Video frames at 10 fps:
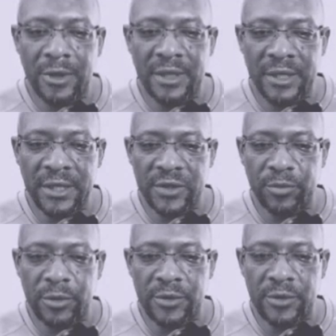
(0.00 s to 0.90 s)
And I
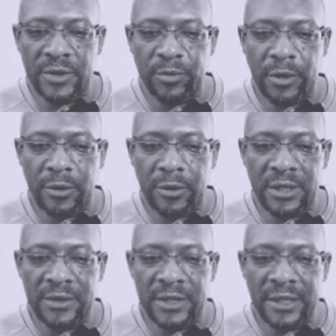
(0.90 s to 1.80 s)
suppose the pawn
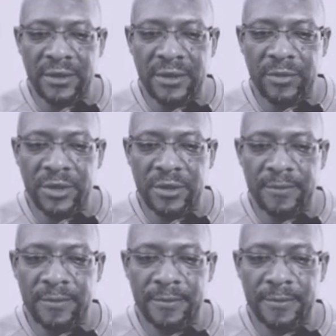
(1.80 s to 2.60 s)
can take the bishop.